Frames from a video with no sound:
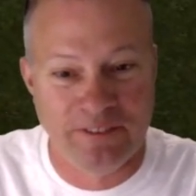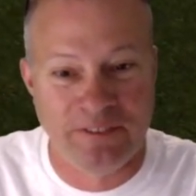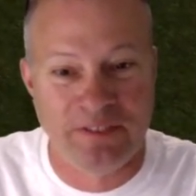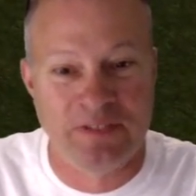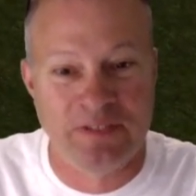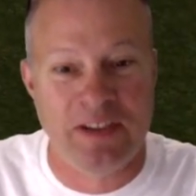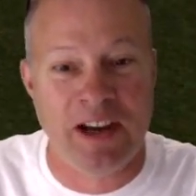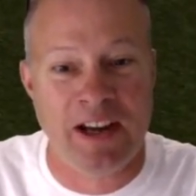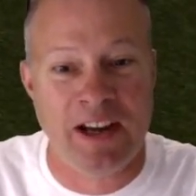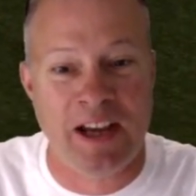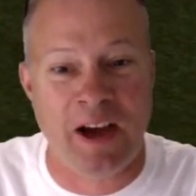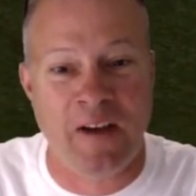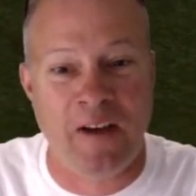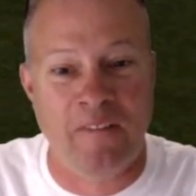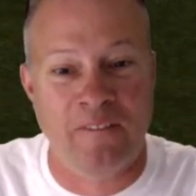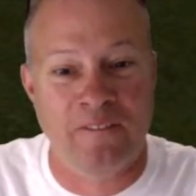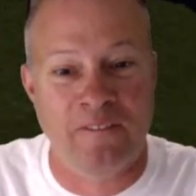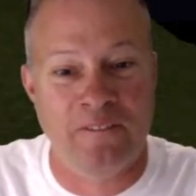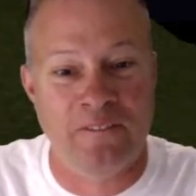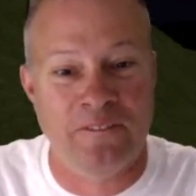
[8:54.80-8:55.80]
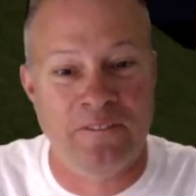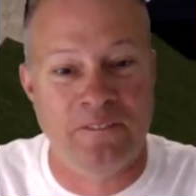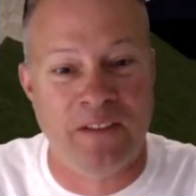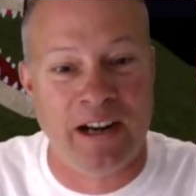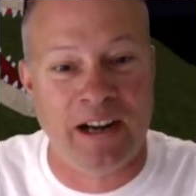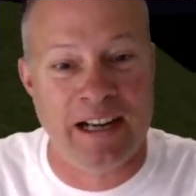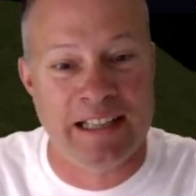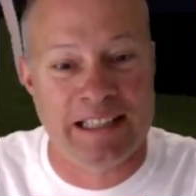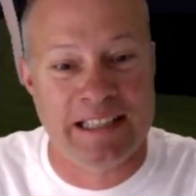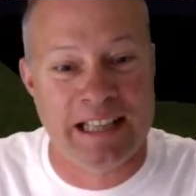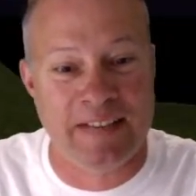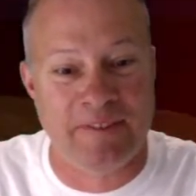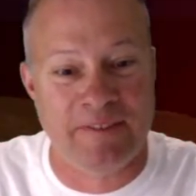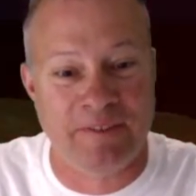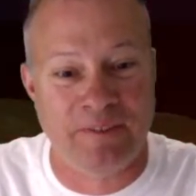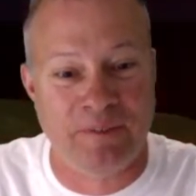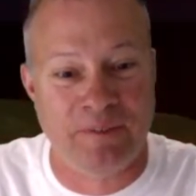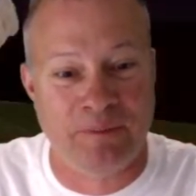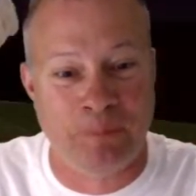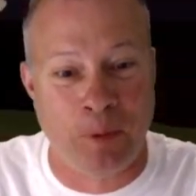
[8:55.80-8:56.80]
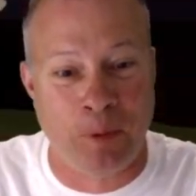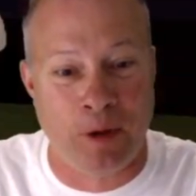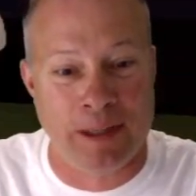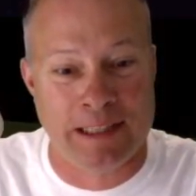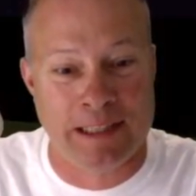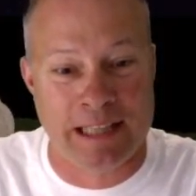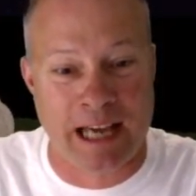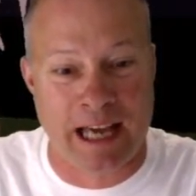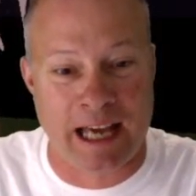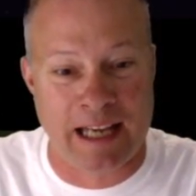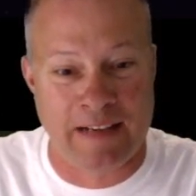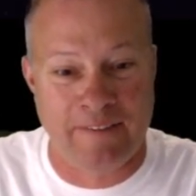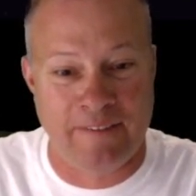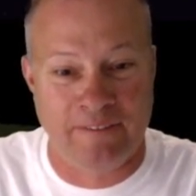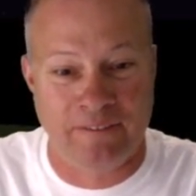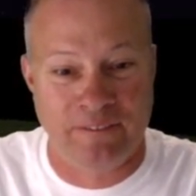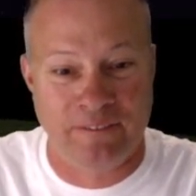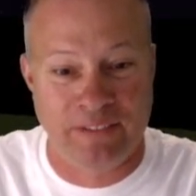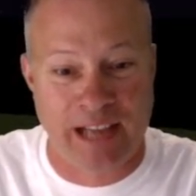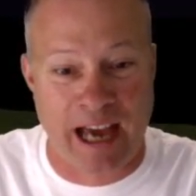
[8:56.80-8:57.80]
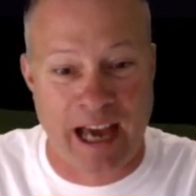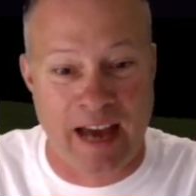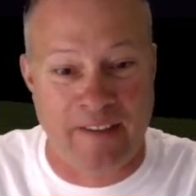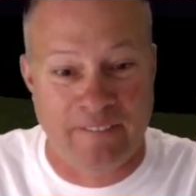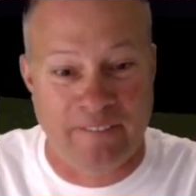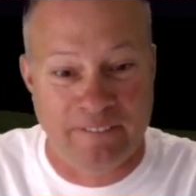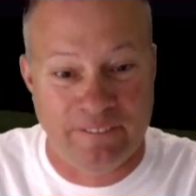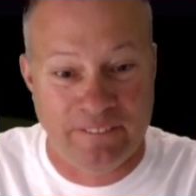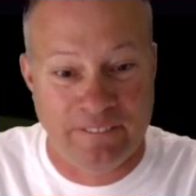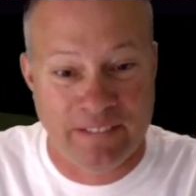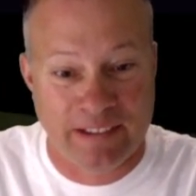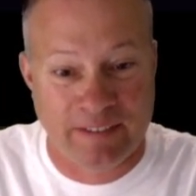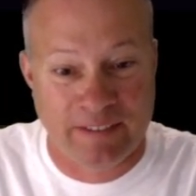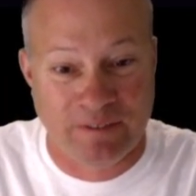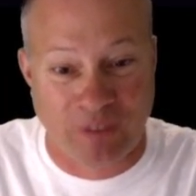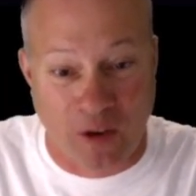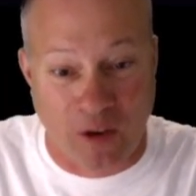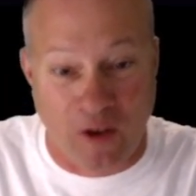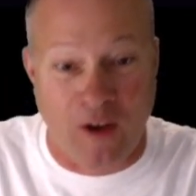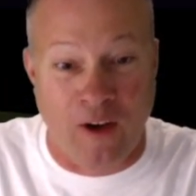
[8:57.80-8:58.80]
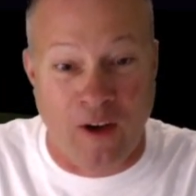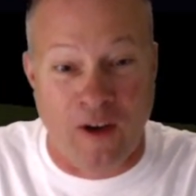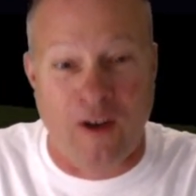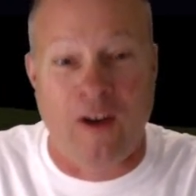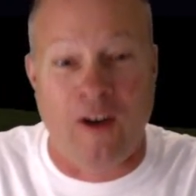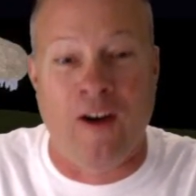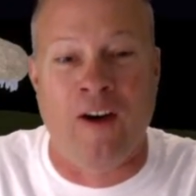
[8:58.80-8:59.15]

There you go. Right in the side. Broadside. Got him. Oh,